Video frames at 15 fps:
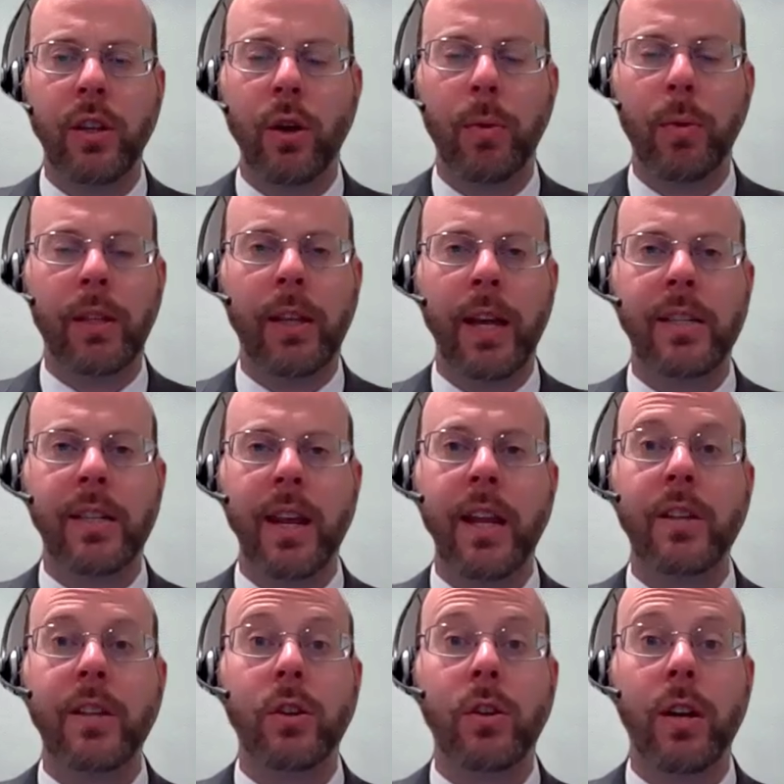They'll be glad to
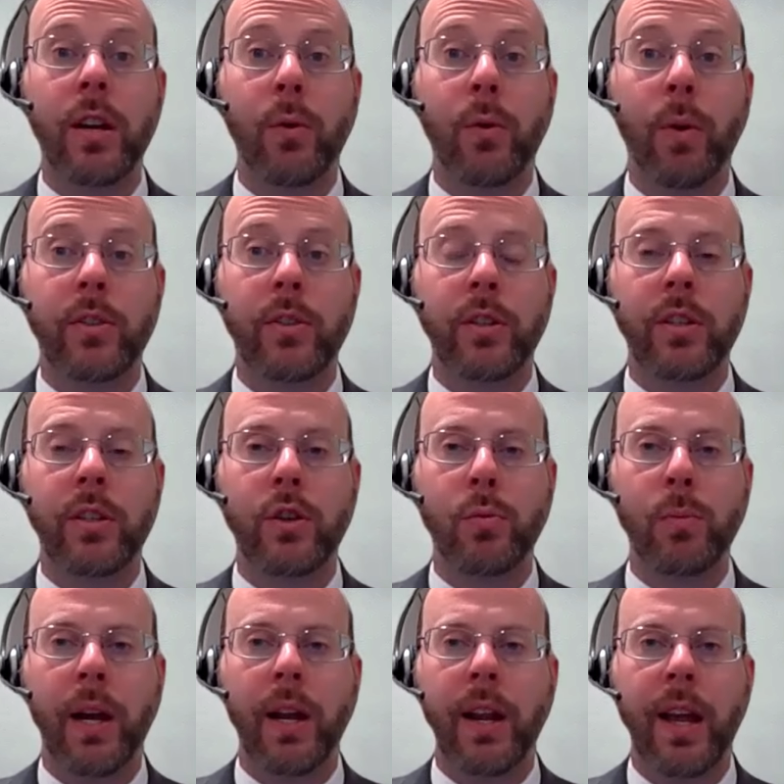answer any questions that you
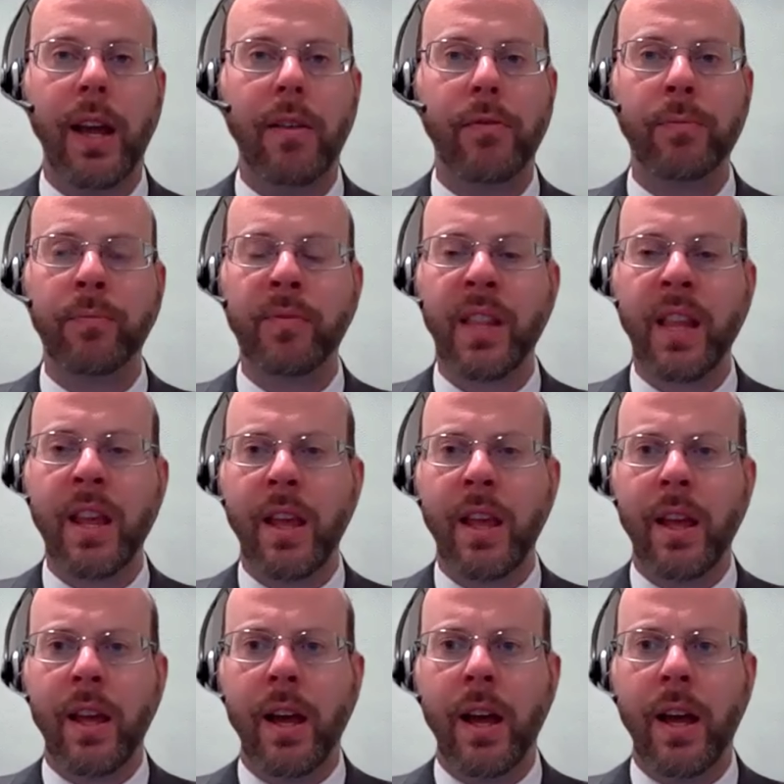might have.
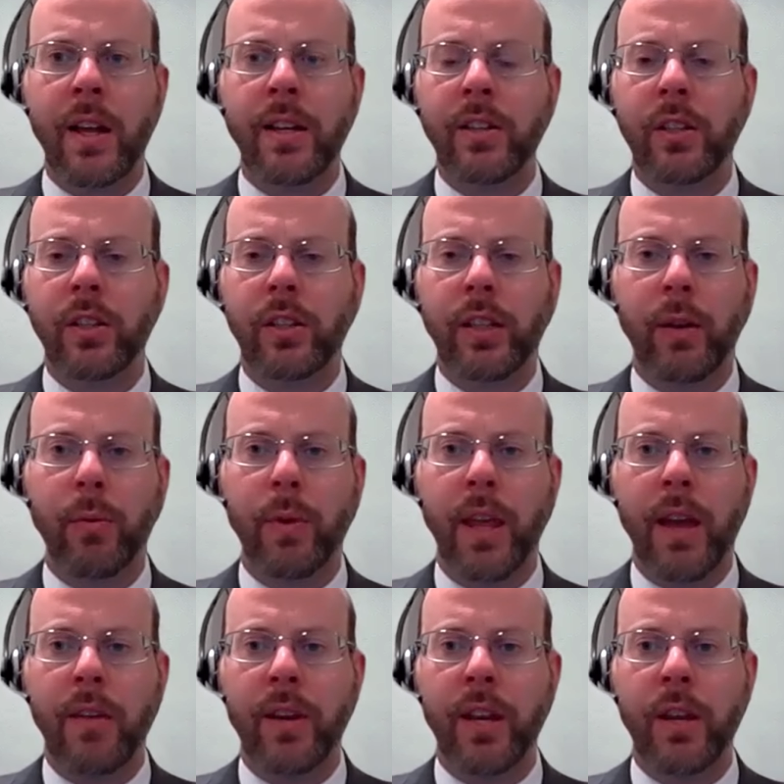Uh, it doesn't look like we
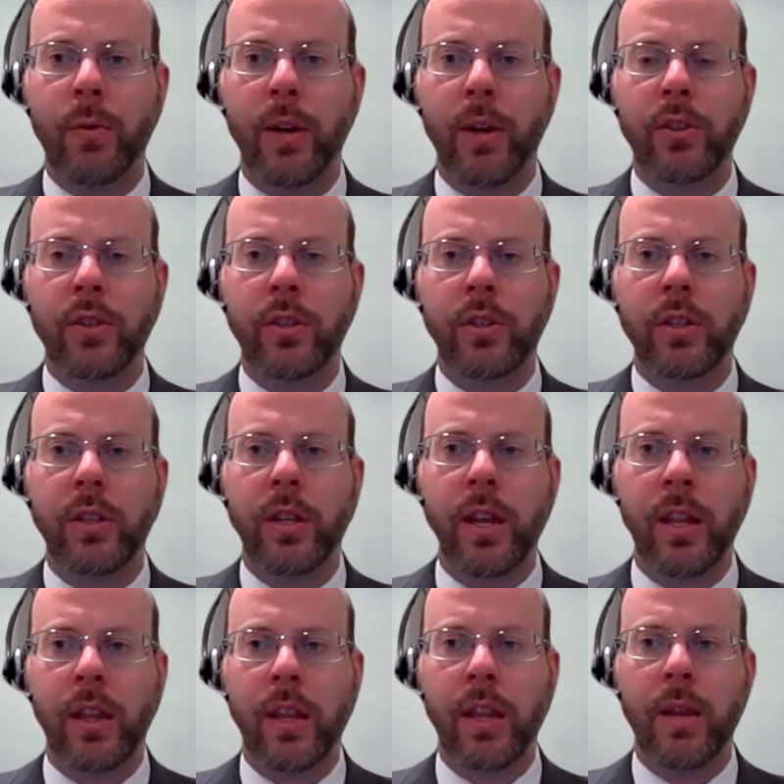have any questions
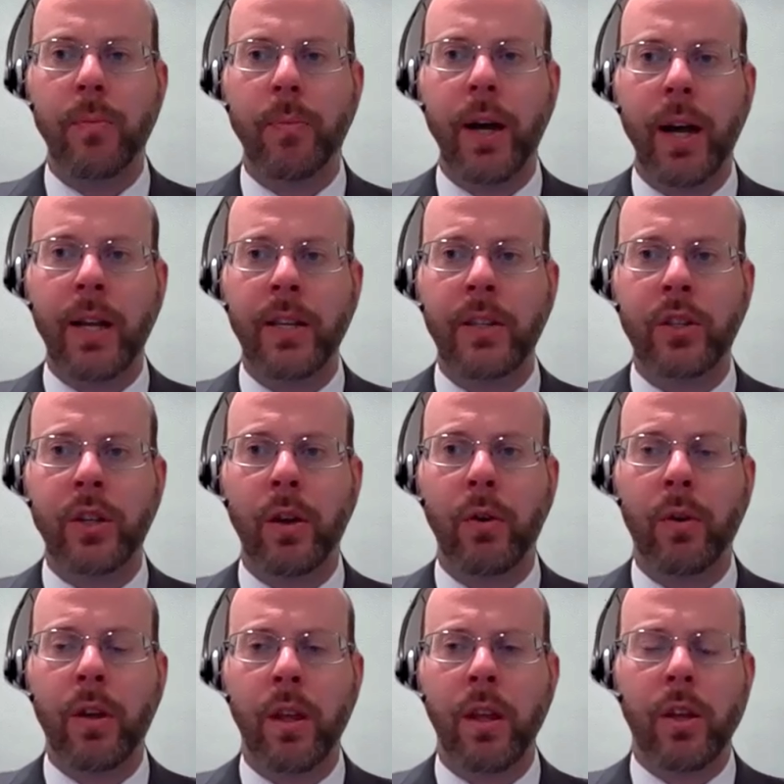in the pod. So
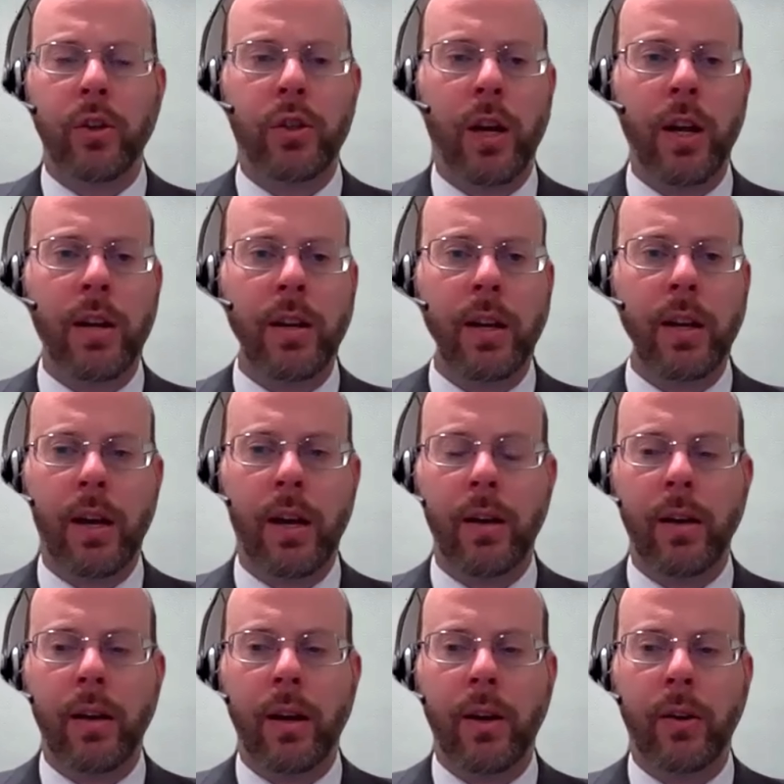Sean,
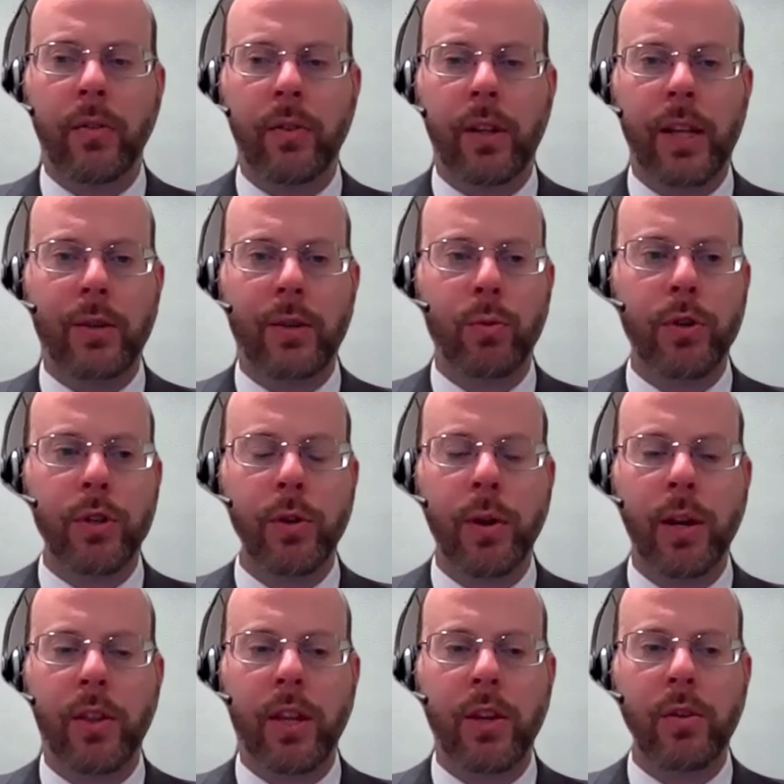uh, I'll give the last word to you.
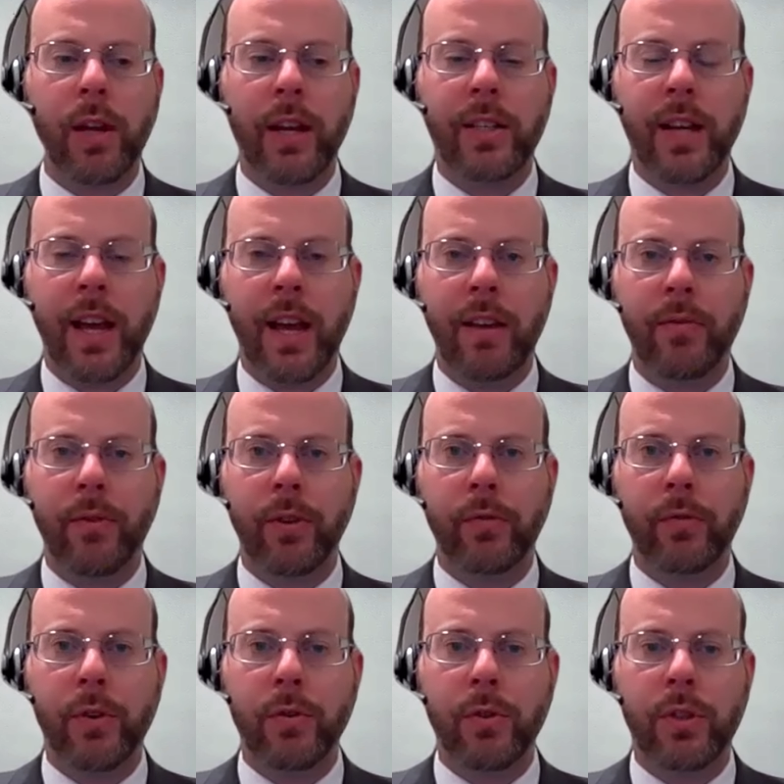Anything you'd like to add for the
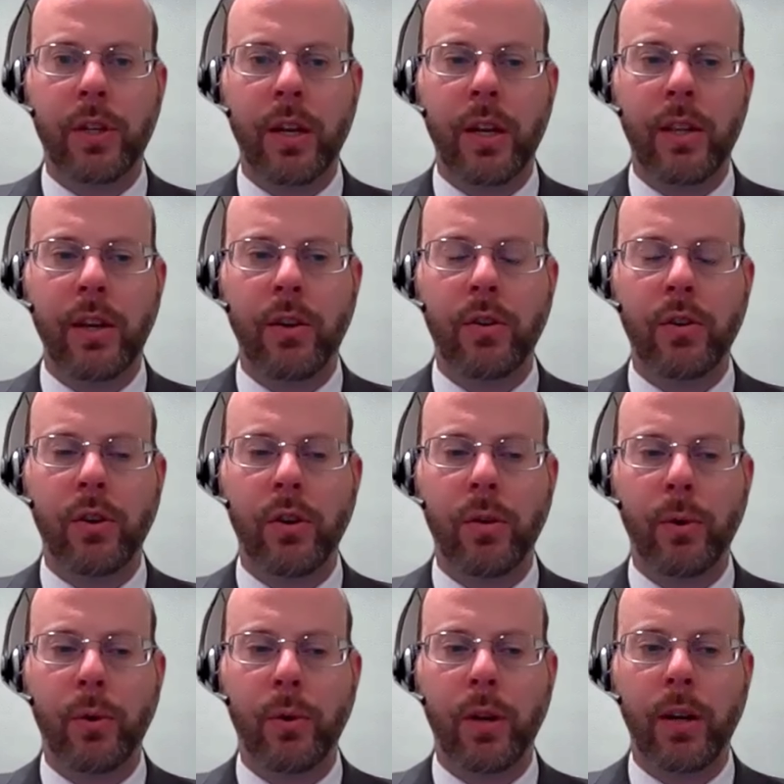folks uh, there in Durham
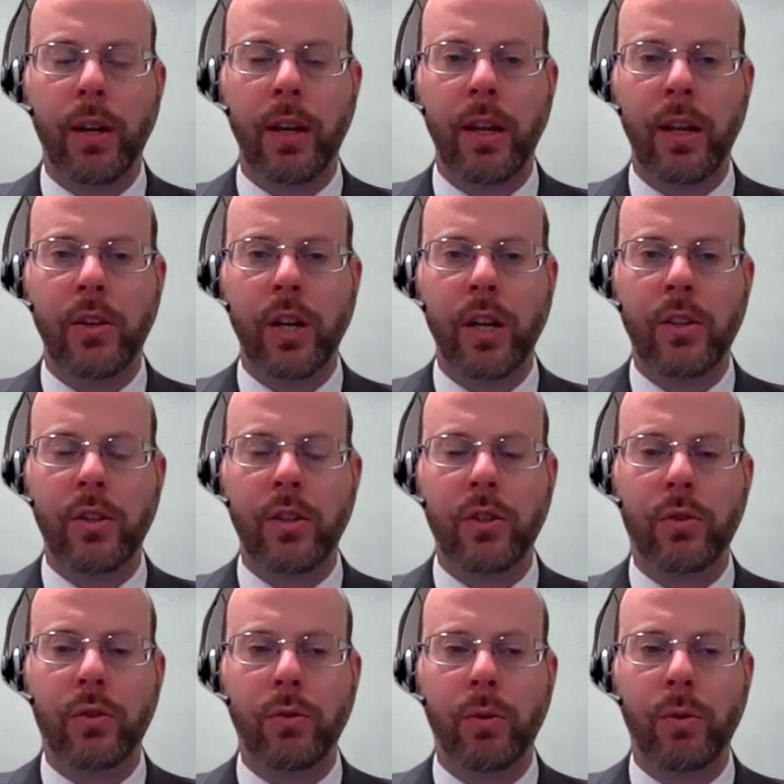who are going to get a chance
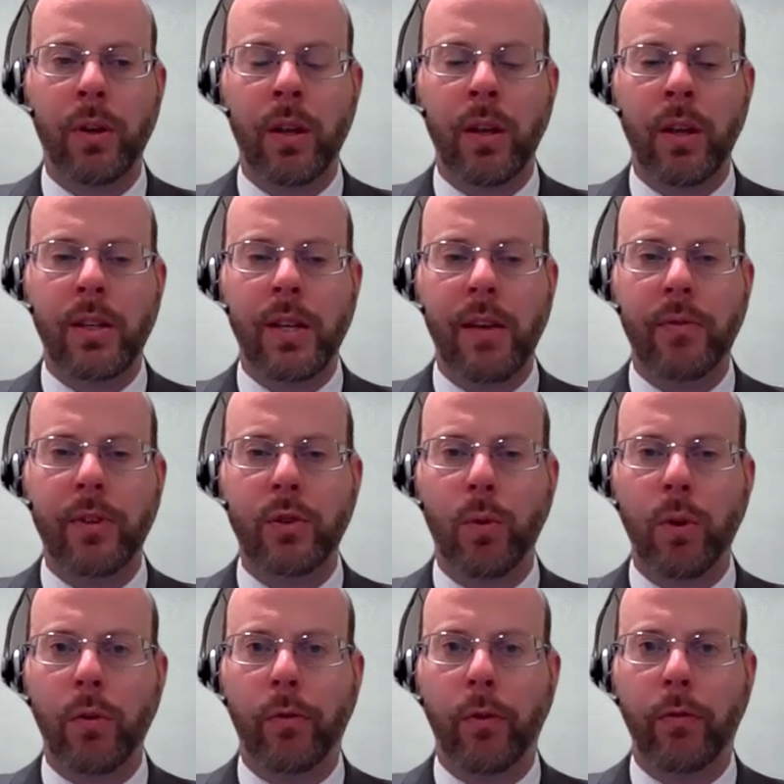to have this
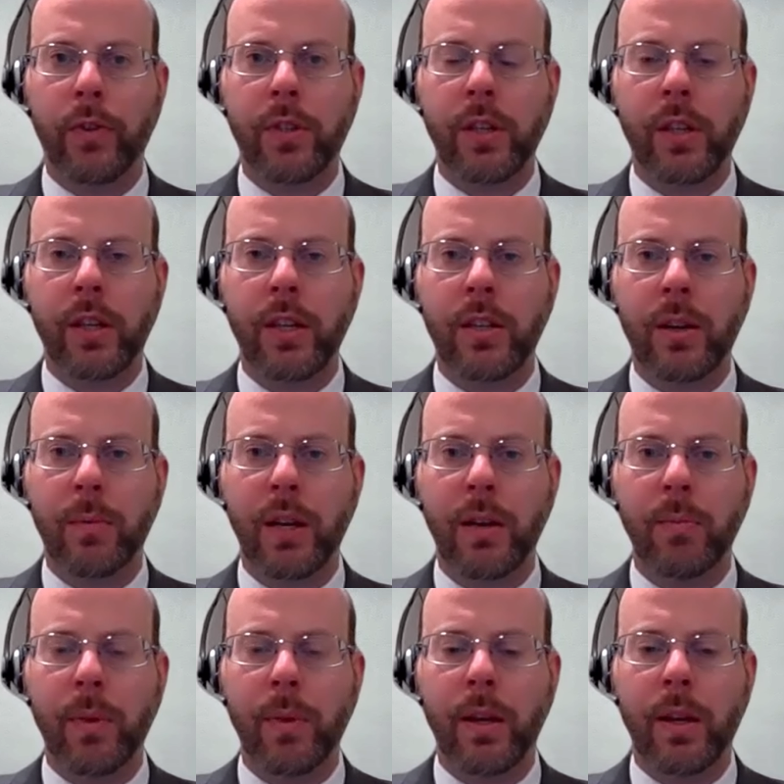wonderful facility
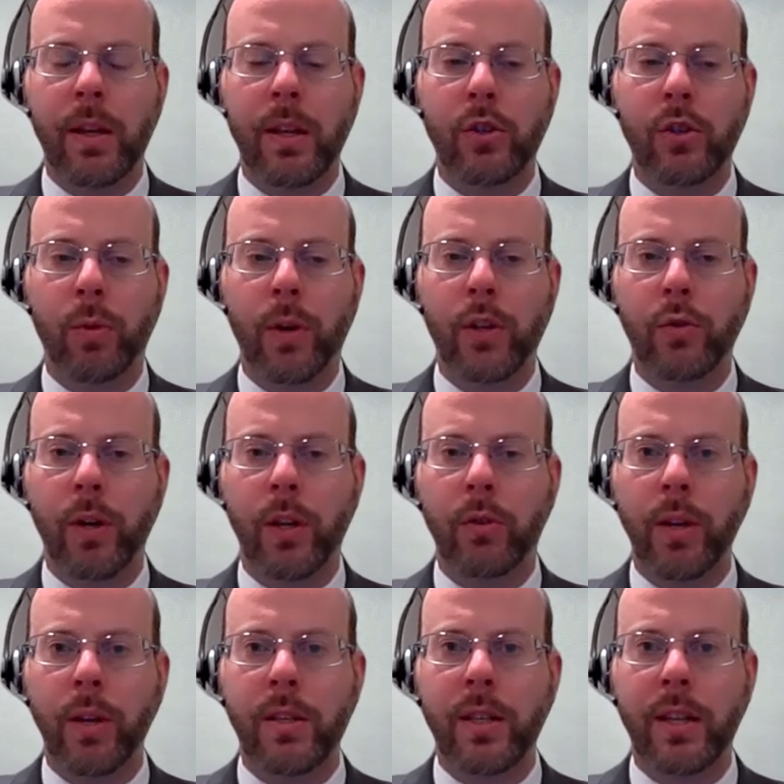sometime uh, in
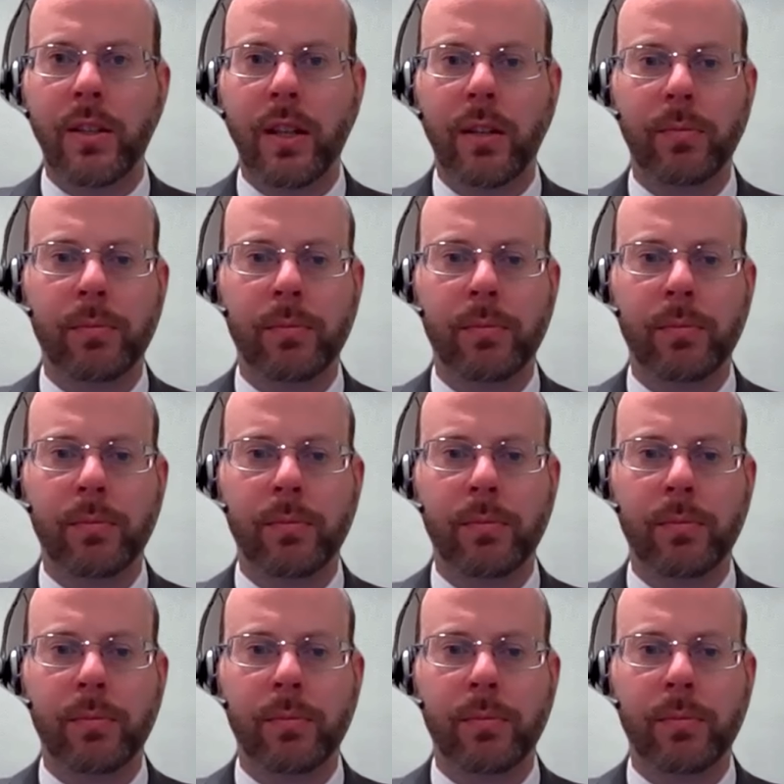2023, it sounds like.